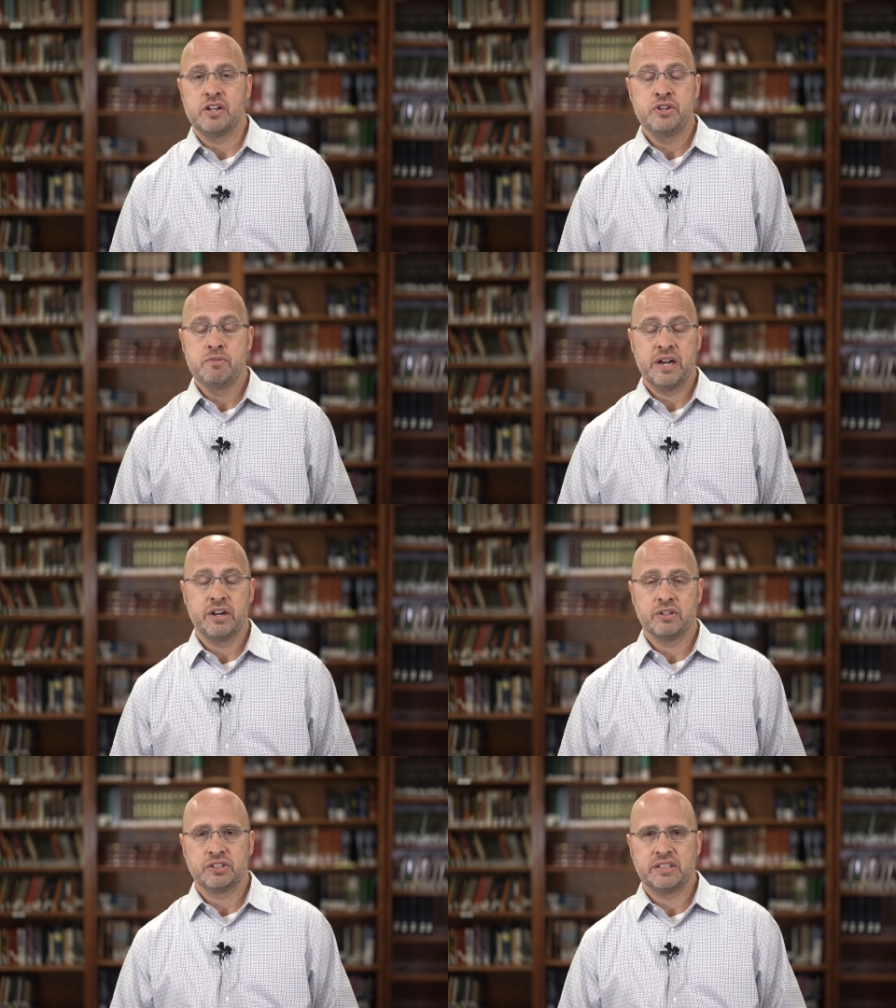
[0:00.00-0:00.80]
a new
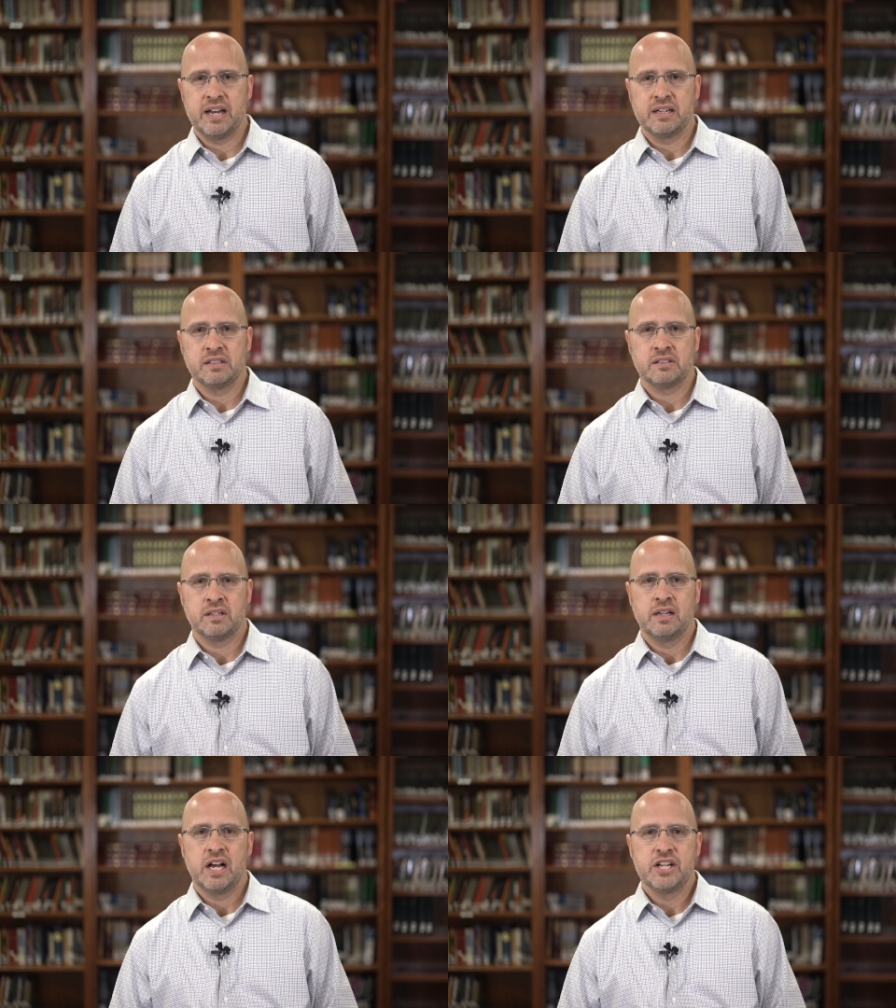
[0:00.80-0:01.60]
marital status,
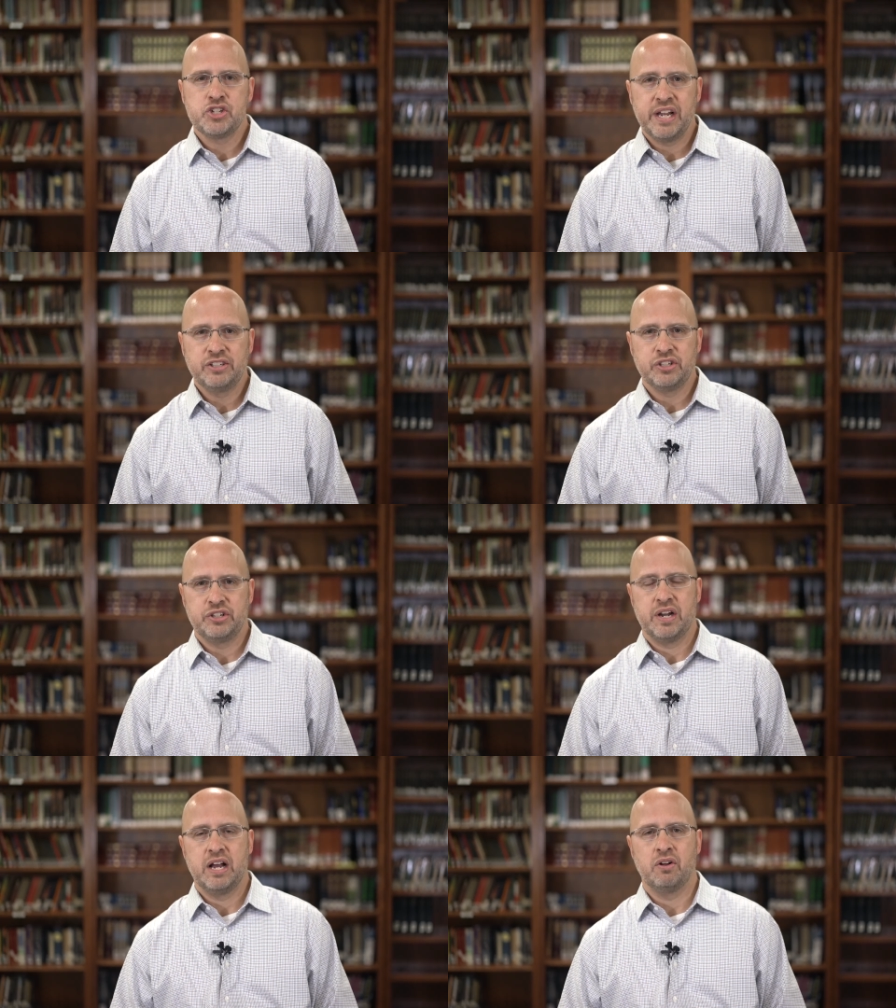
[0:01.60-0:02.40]
a change in
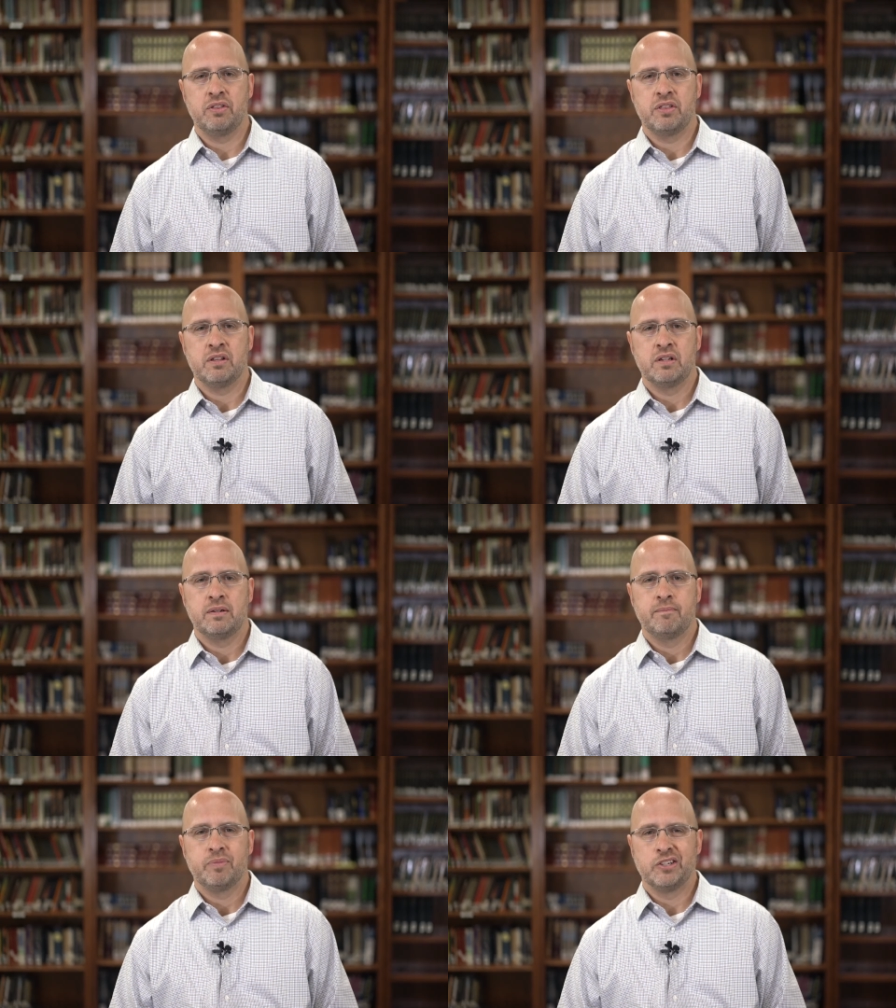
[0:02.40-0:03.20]
your health,
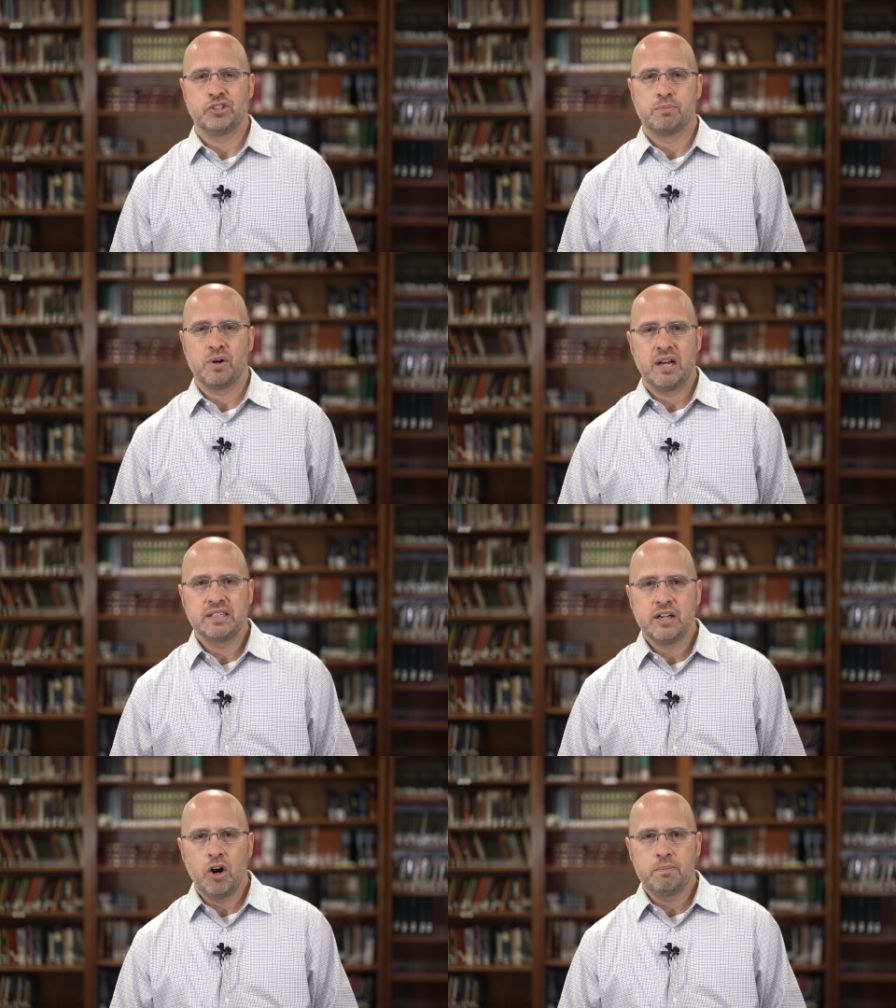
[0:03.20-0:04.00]
a
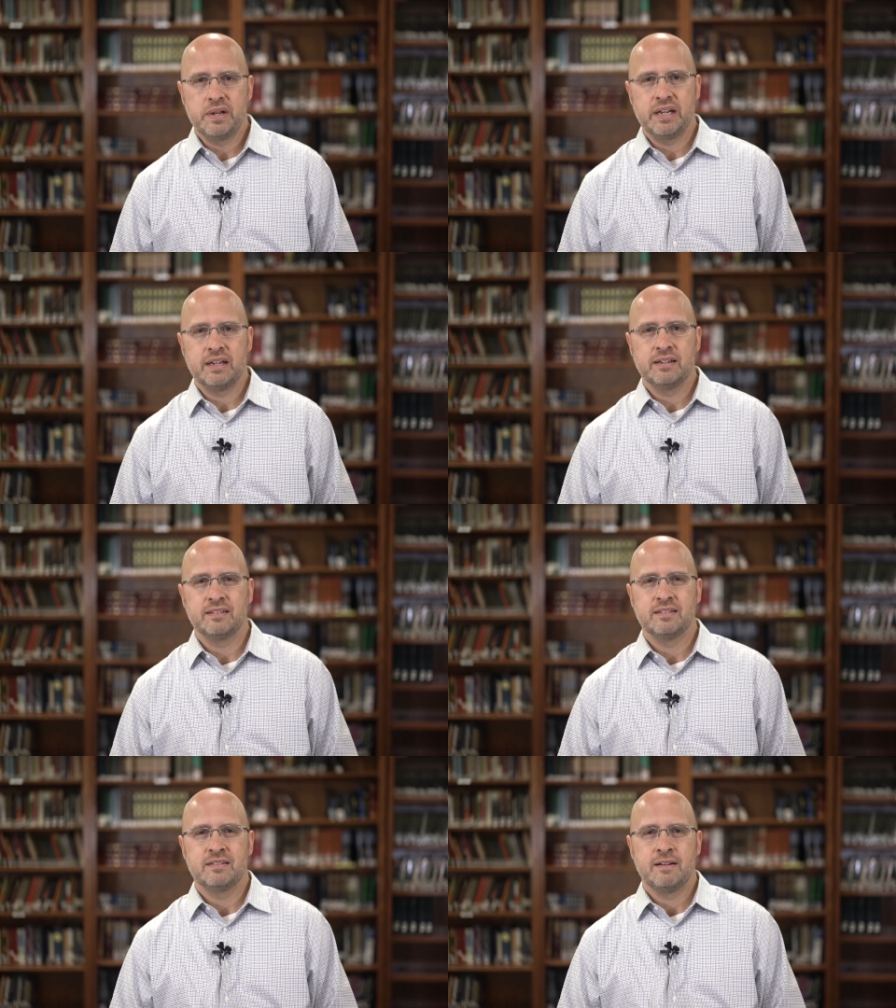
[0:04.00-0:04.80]
surprising opening,
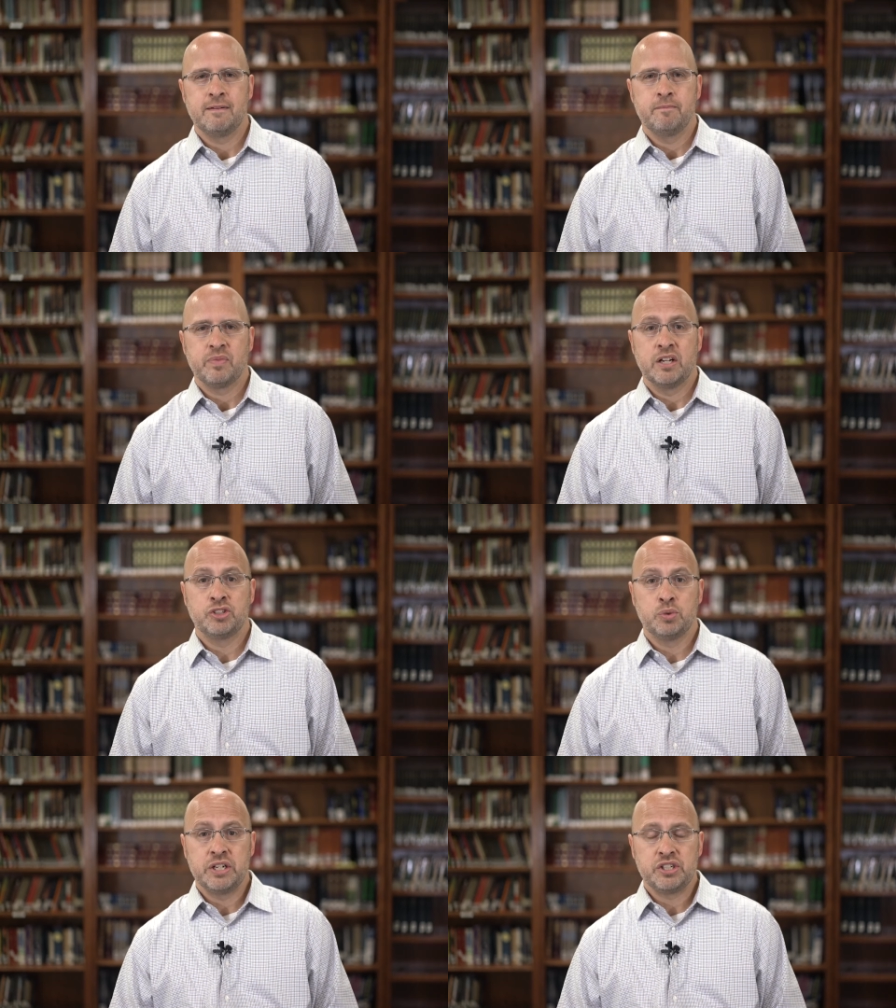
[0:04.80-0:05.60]
a
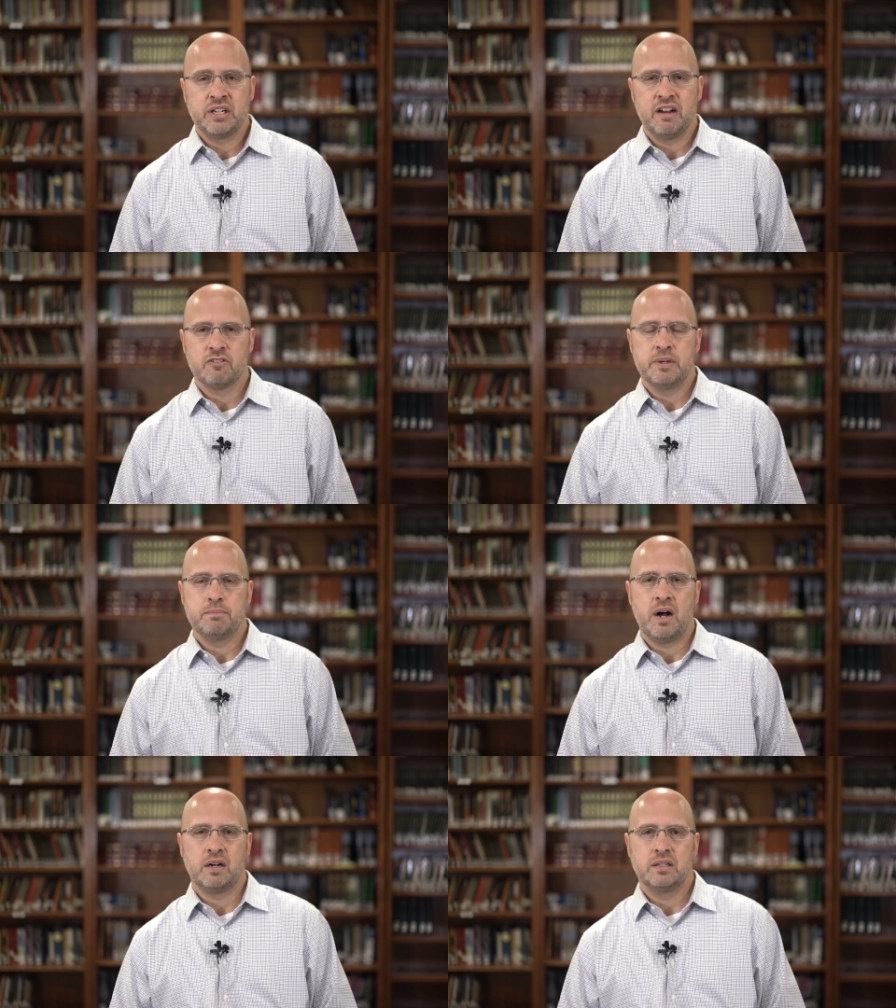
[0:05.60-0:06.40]
switch in
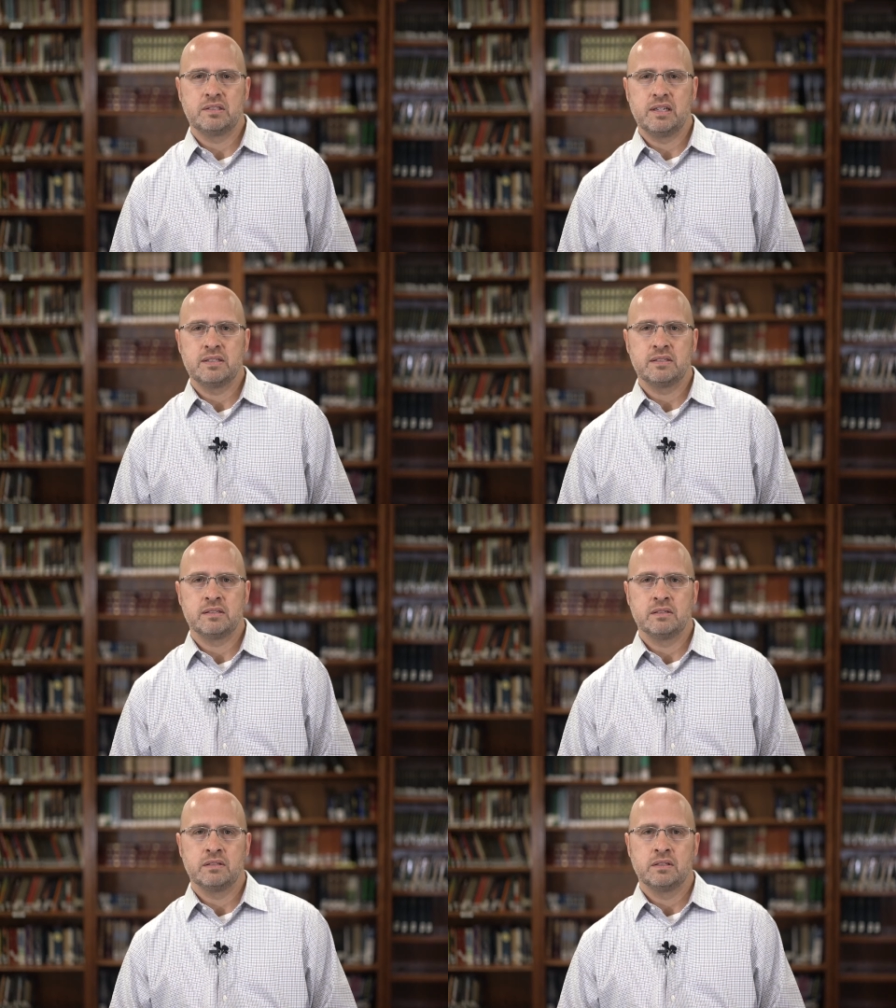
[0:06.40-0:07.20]
government policies,
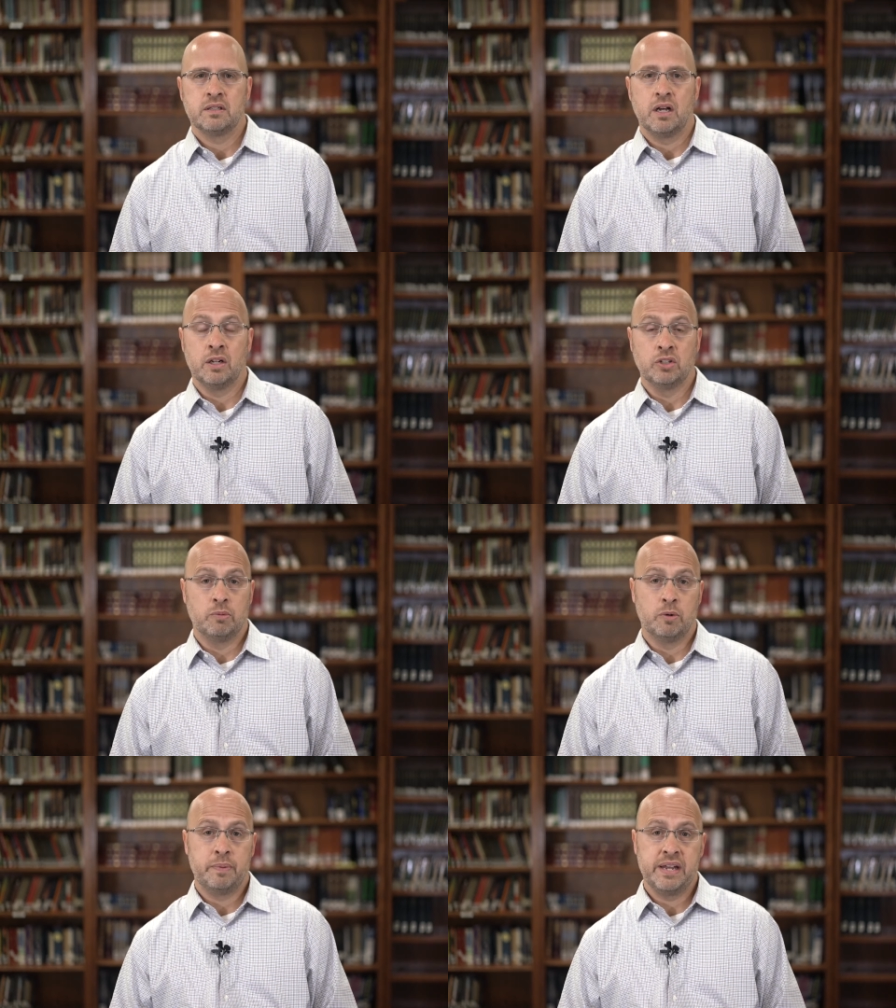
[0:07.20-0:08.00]
a
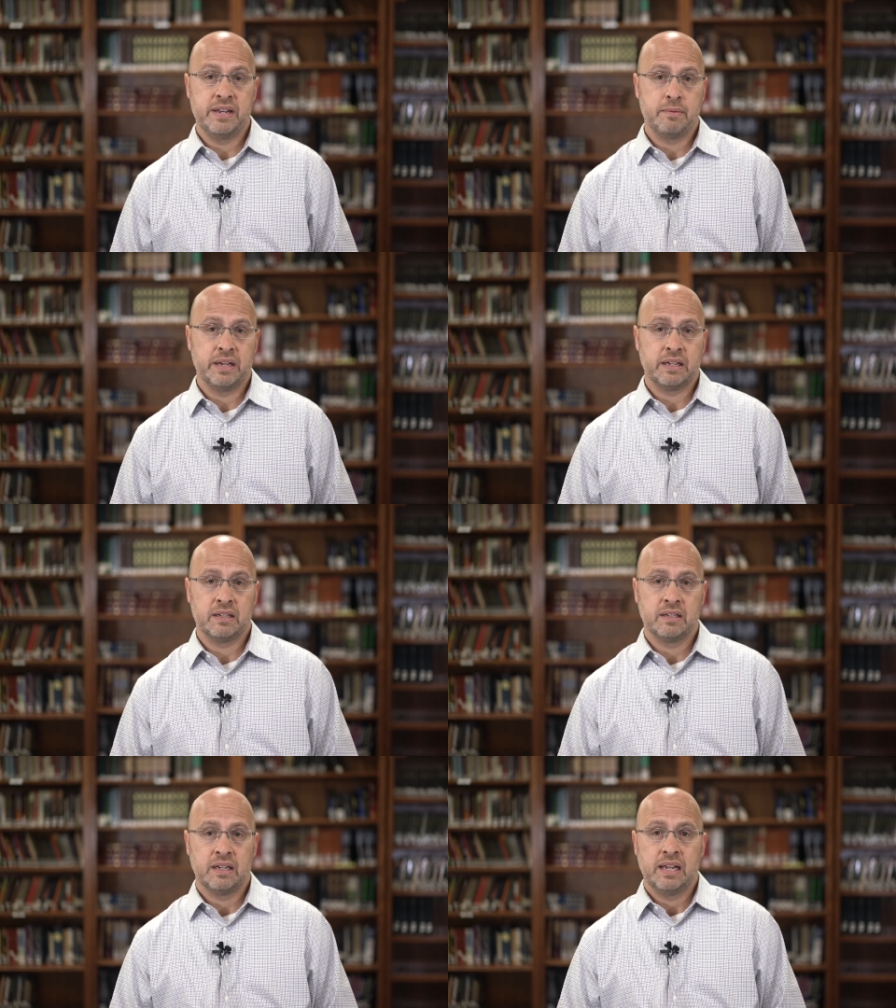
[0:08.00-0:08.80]
global pandemic.